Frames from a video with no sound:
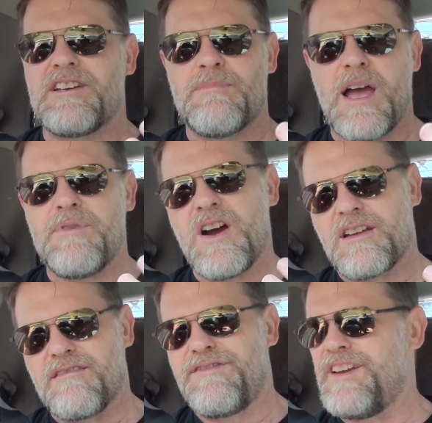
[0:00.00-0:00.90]
that maybe I
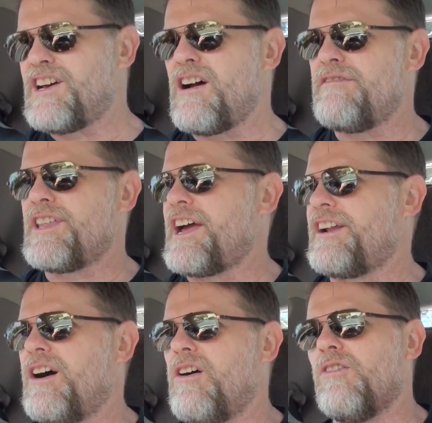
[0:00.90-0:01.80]
can fit over that
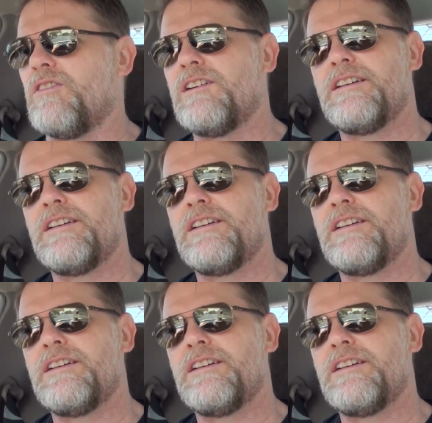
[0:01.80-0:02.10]
hole,